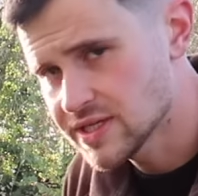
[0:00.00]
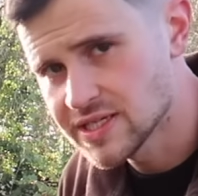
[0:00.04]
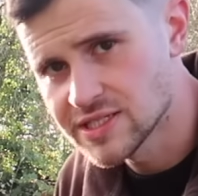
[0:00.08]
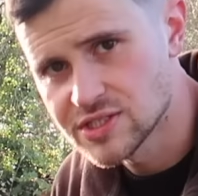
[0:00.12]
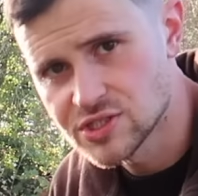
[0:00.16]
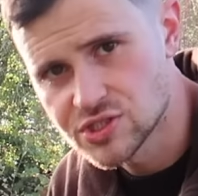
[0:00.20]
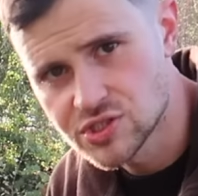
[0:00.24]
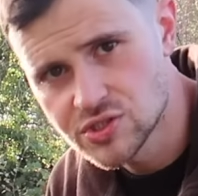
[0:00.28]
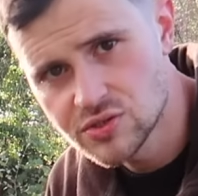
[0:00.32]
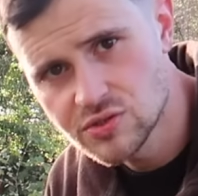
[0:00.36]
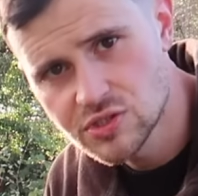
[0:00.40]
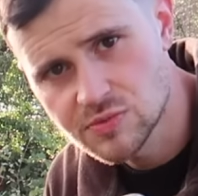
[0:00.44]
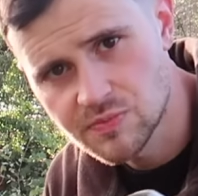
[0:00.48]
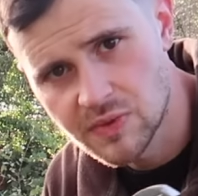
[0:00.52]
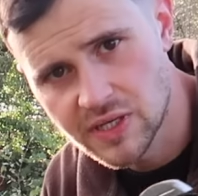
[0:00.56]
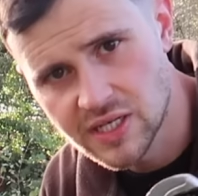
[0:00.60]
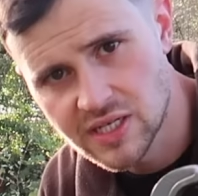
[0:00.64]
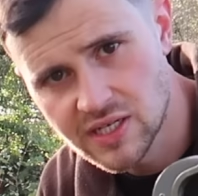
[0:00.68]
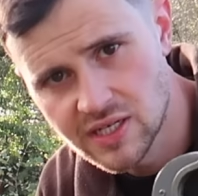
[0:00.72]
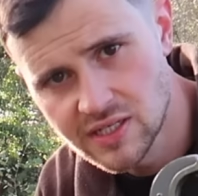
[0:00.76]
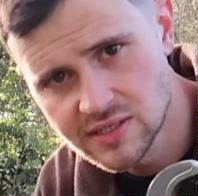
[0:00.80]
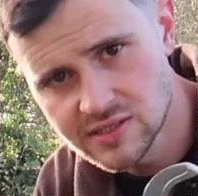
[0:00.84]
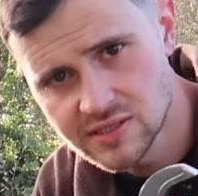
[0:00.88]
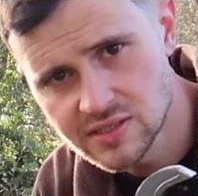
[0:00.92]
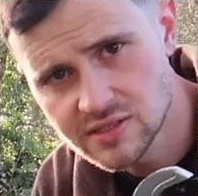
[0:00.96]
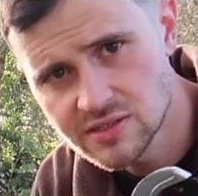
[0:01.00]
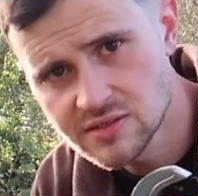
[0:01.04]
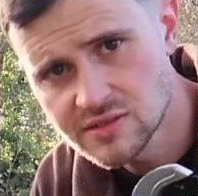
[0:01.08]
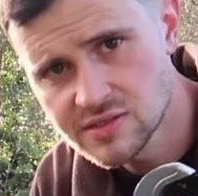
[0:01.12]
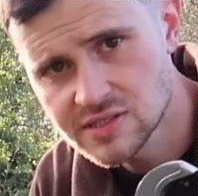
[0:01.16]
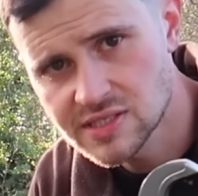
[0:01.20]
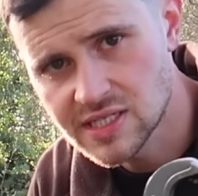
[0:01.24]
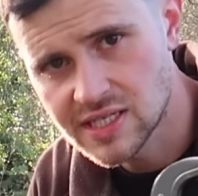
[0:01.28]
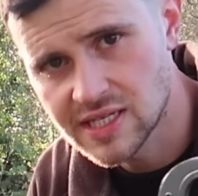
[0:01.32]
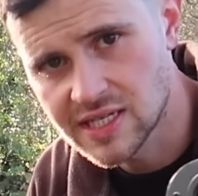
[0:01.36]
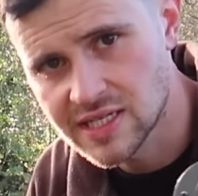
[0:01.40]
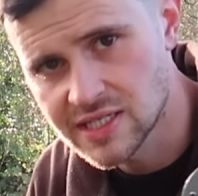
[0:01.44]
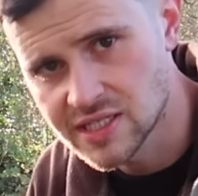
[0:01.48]
is use my cutters
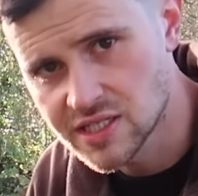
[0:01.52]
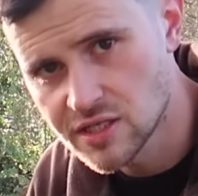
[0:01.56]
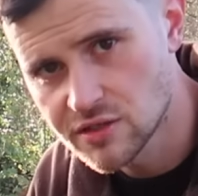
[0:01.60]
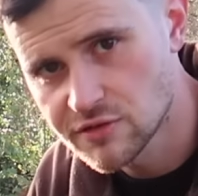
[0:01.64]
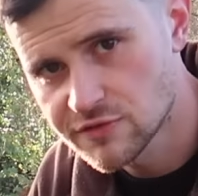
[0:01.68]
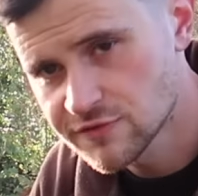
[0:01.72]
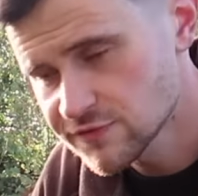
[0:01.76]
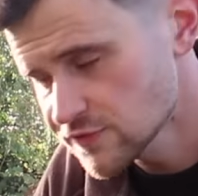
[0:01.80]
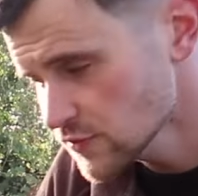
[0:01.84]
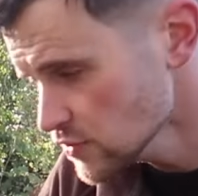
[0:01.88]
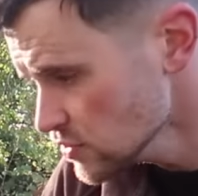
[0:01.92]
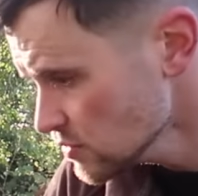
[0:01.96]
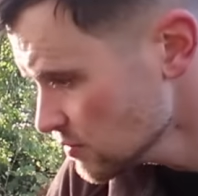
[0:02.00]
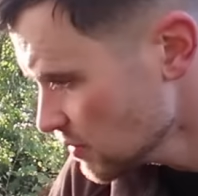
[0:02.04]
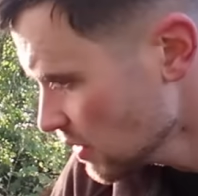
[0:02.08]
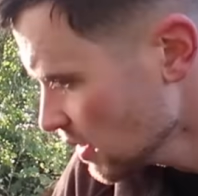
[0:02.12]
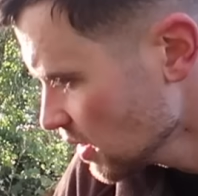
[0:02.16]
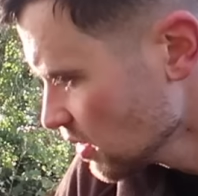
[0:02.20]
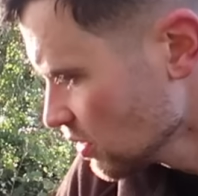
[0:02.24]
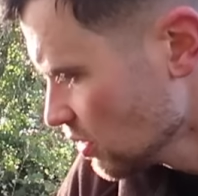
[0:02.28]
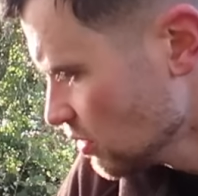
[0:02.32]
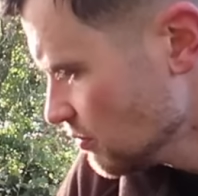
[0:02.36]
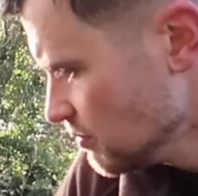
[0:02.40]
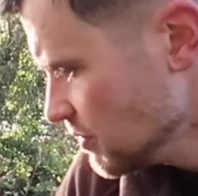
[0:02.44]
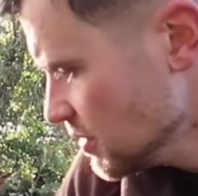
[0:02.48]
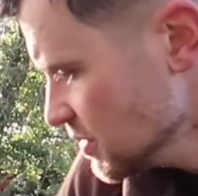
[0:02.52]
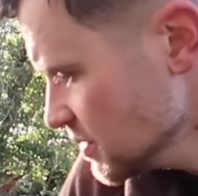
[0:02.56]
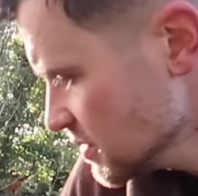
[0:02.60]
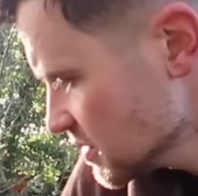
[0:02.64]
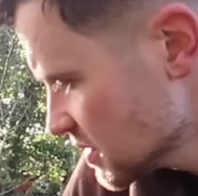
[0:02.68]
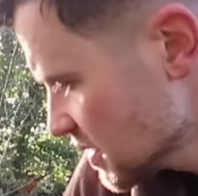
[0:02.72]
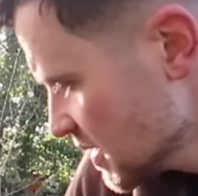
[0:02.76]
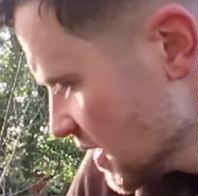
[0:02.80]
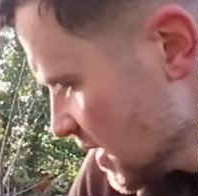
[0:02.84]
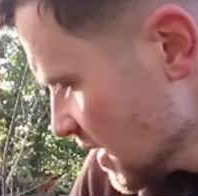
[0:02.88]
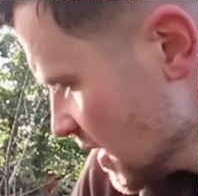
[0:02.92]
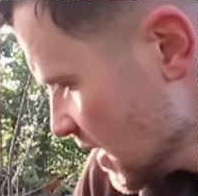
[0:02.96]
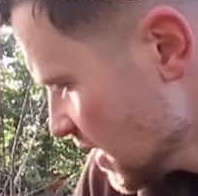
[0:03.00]
and go through my allotment
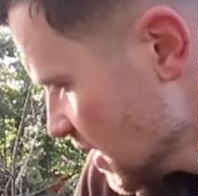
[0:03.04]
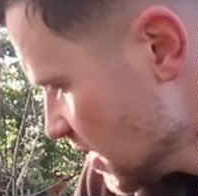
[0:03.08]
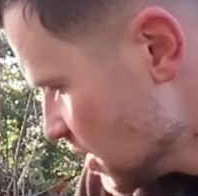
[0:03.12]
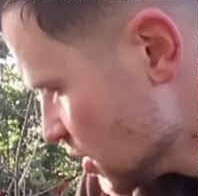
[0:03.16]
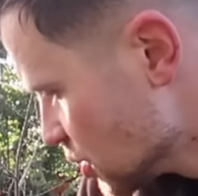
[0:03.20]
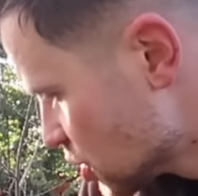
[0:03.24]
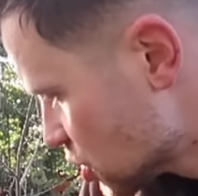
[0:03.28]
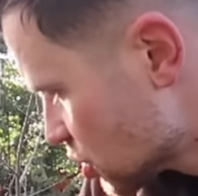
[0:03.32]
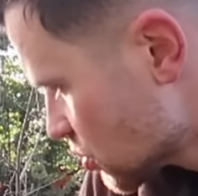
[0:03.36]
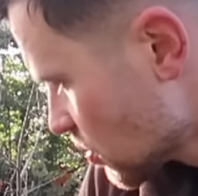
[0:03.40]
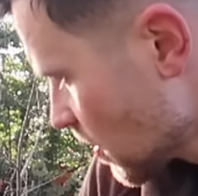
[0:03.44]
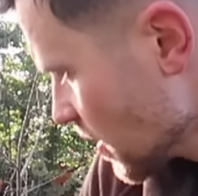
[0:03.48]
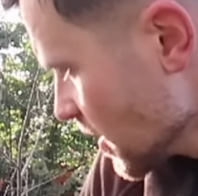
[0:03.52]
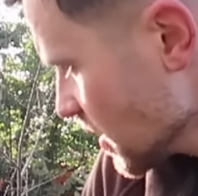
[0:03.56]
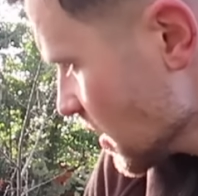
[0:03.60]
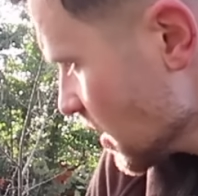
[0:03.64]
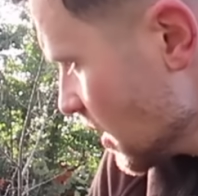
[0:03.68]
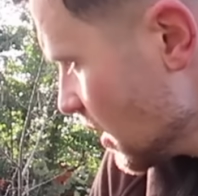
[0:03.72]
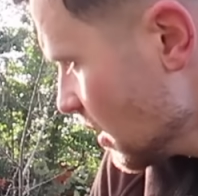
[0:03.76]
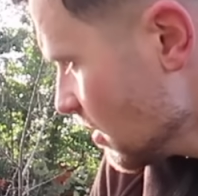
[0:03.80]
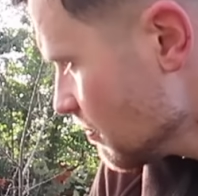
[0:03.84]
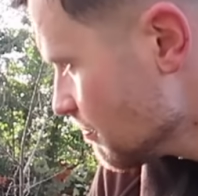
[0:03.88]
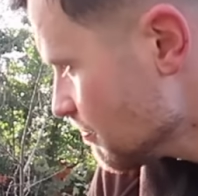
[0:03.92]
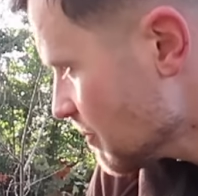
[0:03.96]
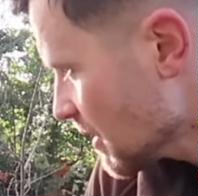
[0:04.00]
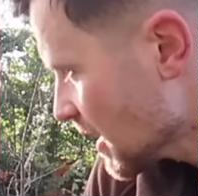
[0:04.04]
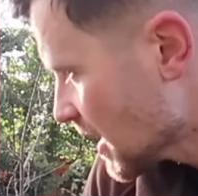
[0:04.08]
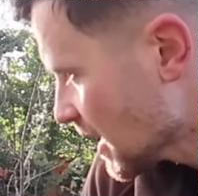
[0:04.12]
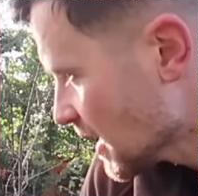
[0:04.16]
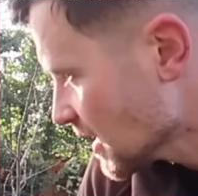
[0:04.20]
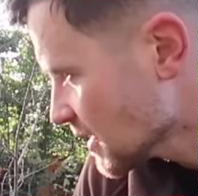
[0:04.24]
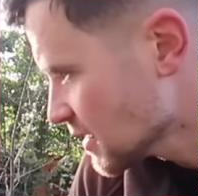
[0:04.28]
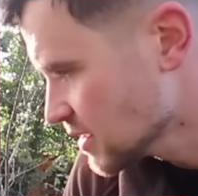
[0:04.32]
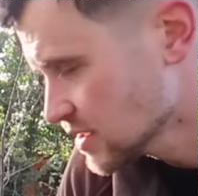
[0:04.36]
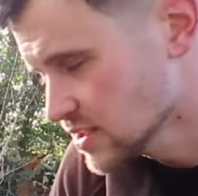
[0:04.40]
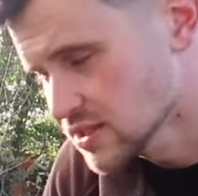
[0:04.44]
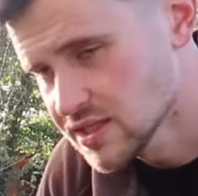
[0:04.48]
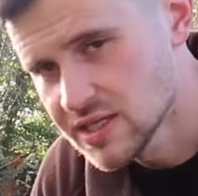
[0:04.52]
and try and cut
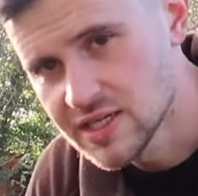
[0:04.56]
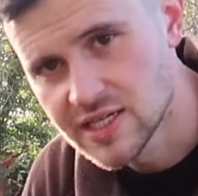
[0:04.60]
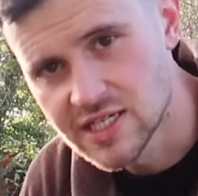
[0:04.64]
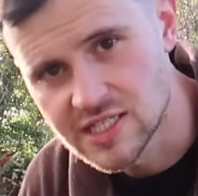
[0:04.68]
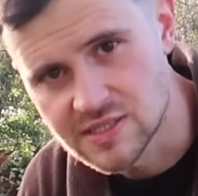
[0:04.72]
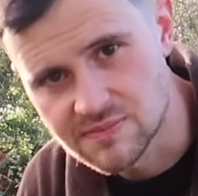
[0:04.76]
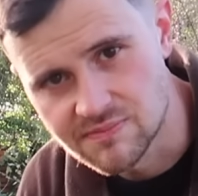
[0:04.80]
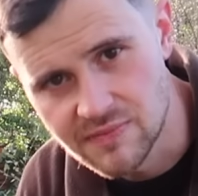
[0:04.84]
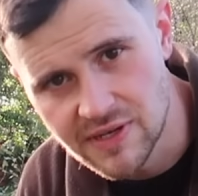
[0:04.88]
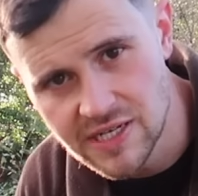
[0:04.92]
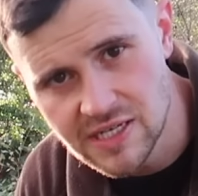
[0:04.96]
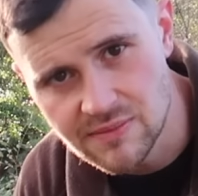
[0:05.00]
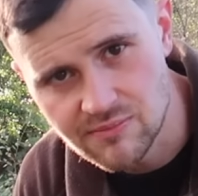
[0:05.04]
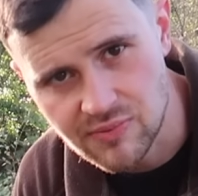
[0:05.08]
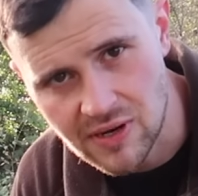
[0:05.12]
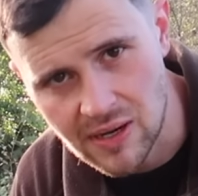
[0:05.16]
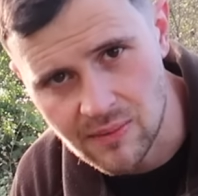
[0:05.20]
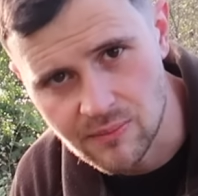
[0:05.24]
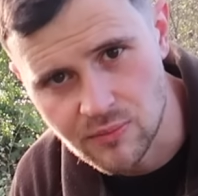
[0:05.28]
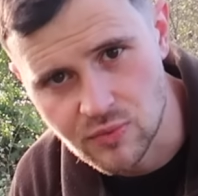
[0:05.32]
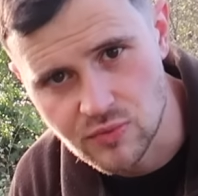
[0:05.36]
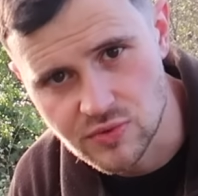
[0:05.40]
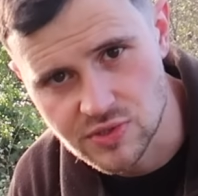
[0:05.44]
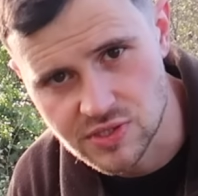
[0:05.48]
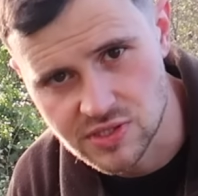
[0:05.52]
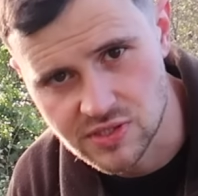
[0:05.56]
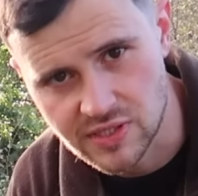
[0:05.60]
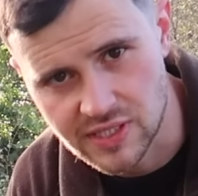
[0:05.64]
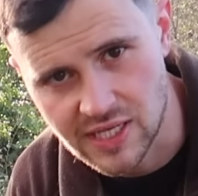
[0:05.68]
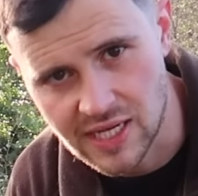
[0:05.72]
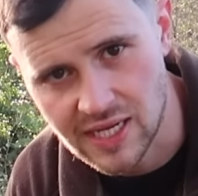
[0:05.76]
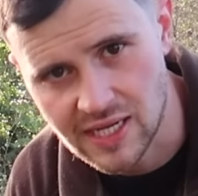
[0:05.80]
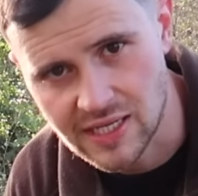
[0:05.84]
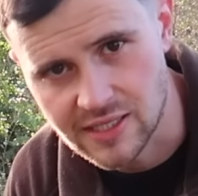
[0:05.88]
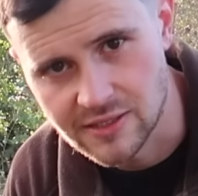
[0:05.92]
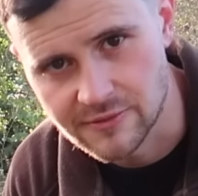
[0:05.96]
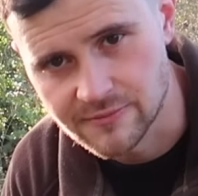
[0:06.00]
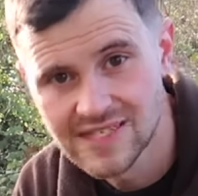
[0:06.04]
back as many brambles as I
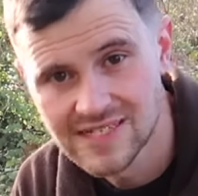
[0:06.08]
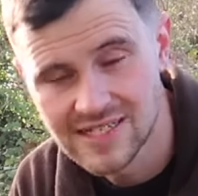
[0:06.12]
can.